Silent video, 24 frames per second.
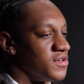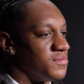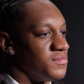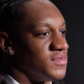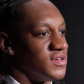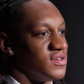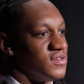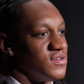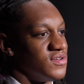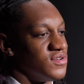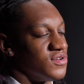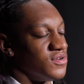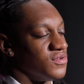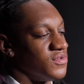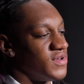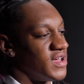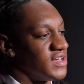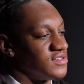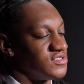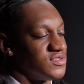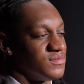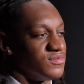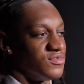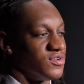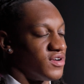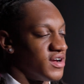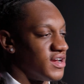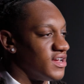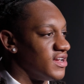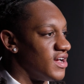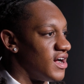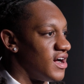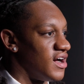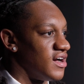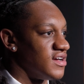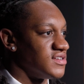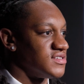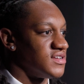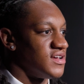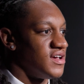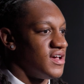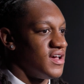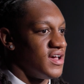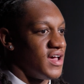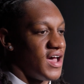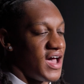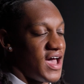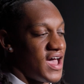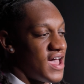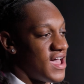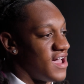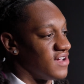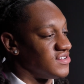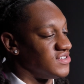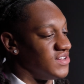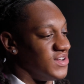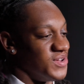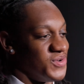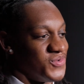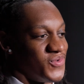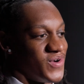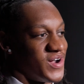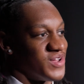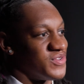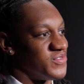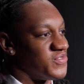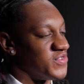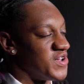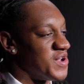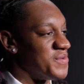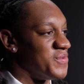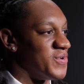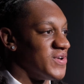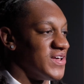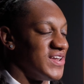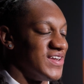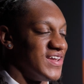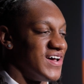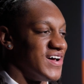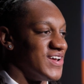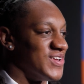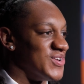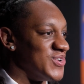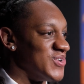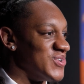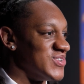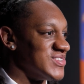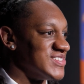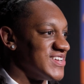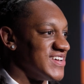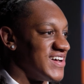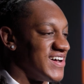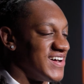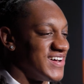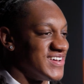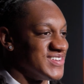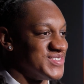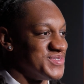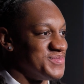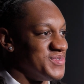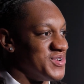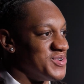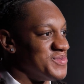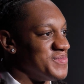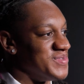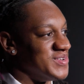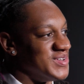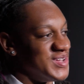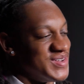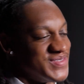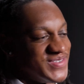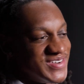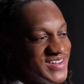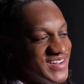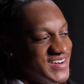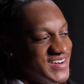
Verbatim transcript: of me, you know, you had some great guys. I actually watch film on a lot of those guys, you know, believe it